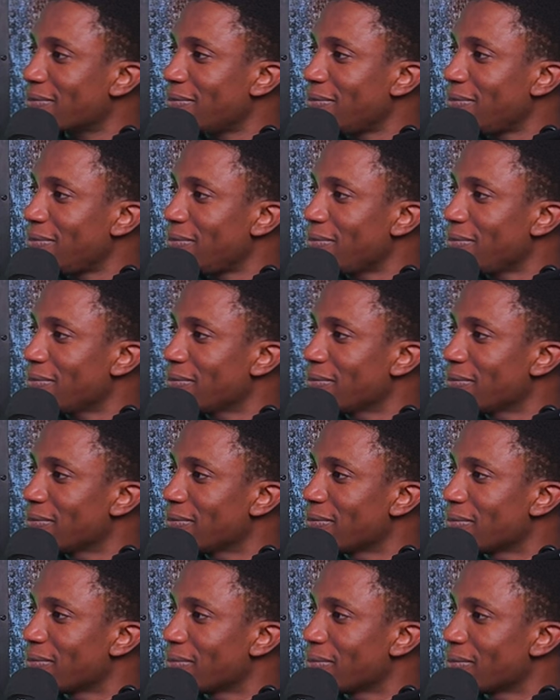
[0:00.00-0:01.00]

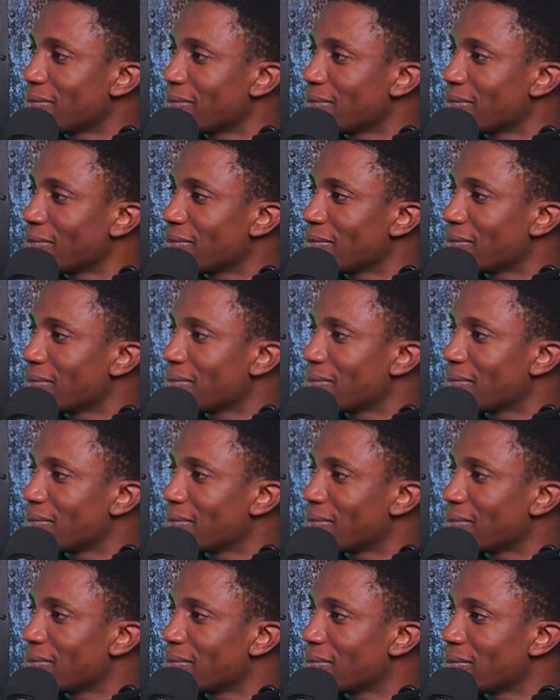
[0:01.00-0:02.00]

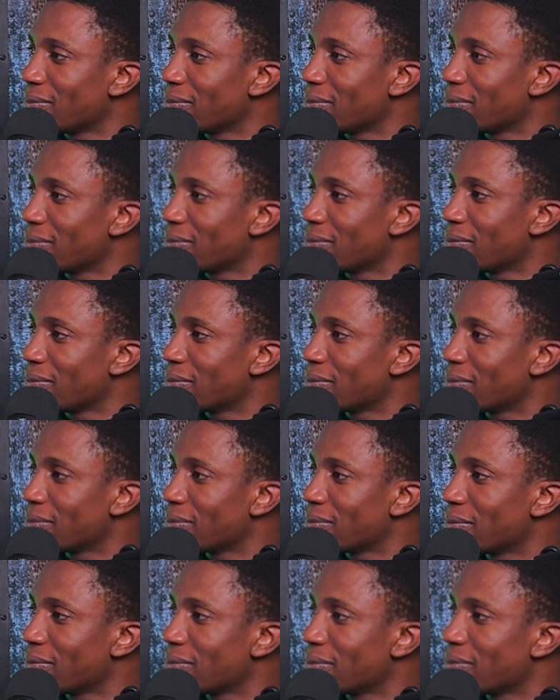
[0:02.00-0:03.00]

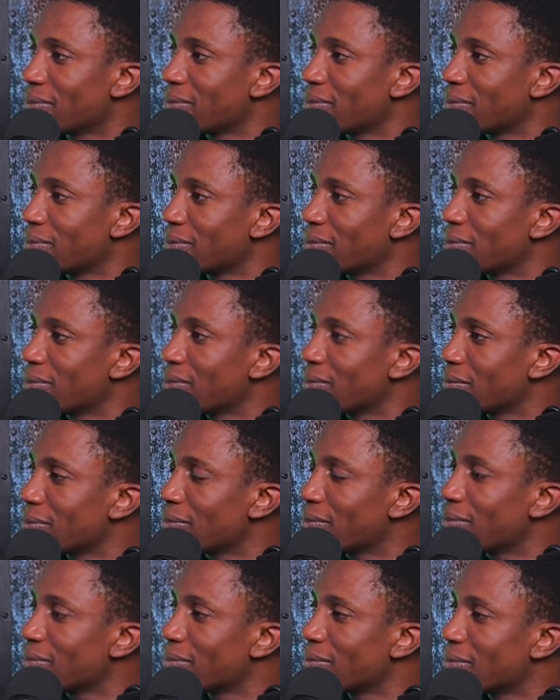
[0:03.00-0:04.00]

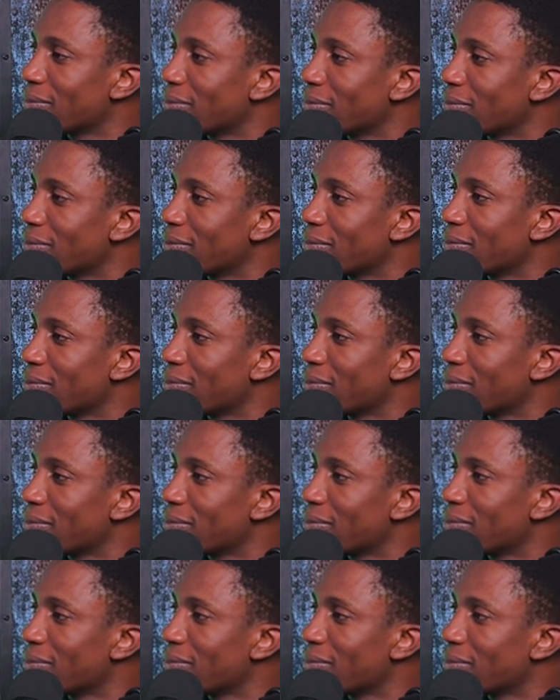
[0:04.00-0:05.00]

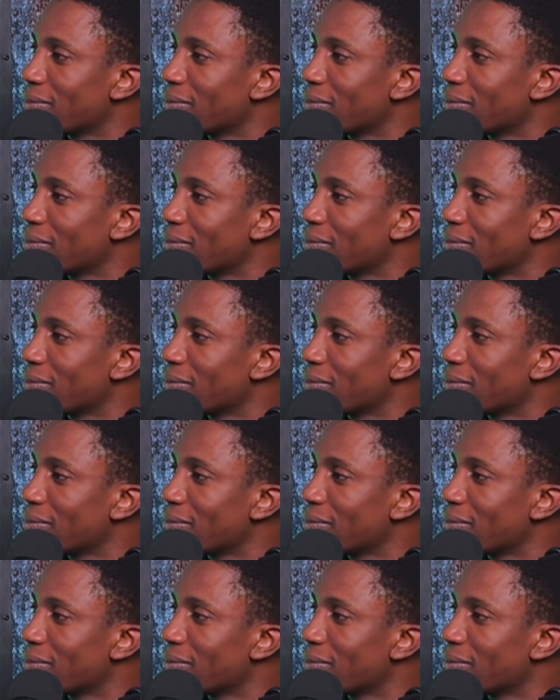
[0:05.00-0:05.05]
The person shown says nothing.